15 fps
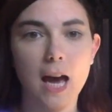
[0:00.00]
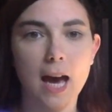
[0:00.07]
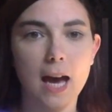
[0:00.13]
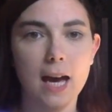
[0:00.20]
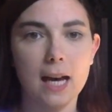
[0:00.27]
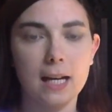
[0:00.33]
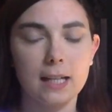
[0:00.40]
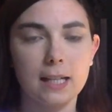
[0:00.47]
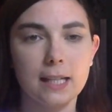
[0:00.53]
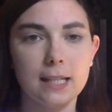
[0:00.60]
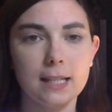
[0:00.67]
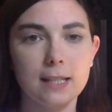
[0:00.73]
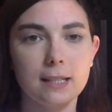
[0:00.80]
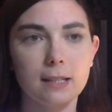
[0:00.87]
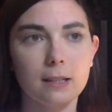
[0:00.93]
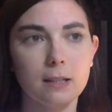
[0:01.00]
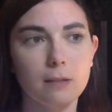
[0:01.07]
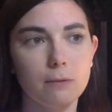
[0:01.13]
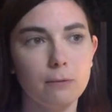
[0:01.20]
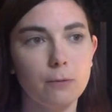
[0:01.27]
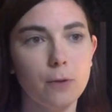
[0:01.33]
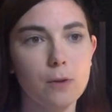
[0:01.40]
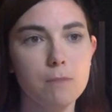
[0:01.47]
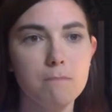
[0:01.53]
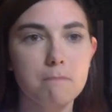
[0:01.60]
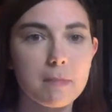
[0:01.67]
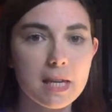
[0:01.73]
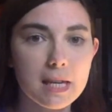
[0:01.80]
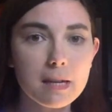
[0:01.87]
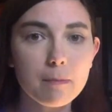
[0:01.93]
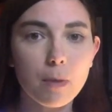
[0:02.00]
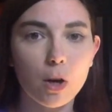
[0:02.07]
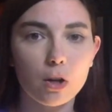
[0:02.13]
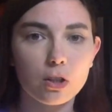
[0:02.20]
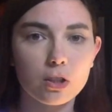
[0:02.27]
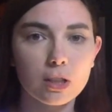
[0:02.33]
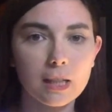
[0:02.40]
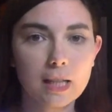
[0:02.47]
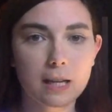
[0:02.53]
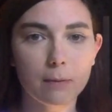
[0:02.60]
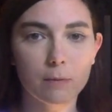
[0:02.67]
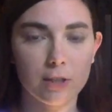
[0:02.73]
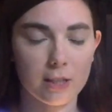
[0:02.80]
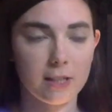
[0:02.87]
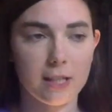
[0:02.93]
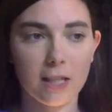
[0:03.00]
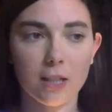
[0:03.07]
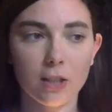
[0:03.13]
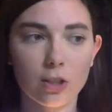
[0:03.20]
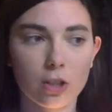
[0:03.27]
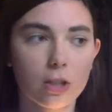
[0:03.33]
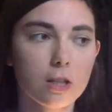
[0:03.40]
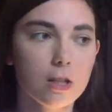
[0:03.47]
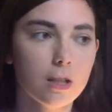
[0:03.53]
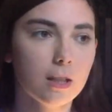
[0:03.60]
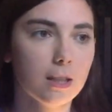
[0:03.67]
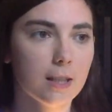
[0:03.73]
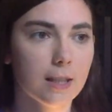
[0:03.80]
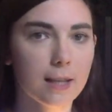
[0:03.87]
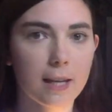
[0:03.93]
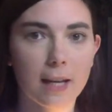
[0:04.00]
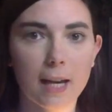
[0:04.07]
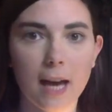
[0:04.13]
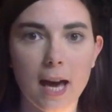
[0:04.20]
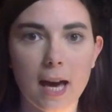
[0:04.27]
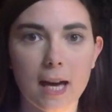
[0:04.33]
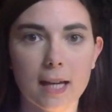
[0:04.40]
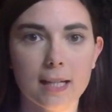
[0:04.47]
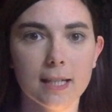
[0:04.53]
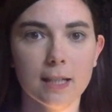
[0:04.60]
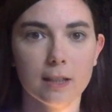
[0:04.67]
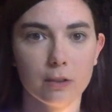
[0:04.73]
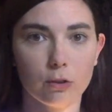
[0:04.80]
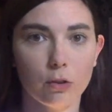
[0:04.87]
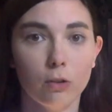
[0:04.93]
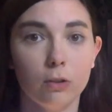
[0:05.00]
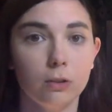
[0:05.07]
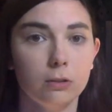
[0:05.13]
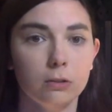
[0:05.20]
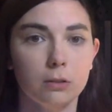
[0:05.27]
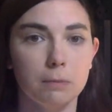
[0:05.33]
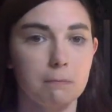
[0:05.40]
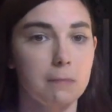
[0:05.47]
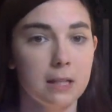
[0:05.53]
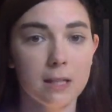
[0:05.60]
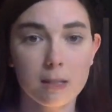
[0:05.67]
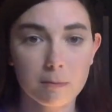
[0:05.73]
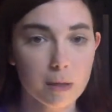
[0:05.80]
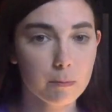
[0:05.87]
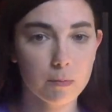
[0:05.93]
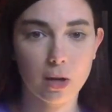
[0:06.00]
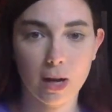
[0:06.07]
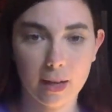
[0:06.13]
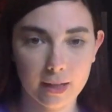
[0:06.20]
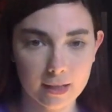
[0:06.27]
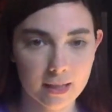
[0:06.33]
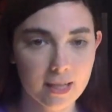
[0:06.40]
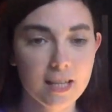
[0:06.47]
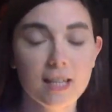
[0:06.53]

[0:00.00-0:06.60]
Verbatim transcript: And for me personally, it was a teacher that I had called Mrs. McBride.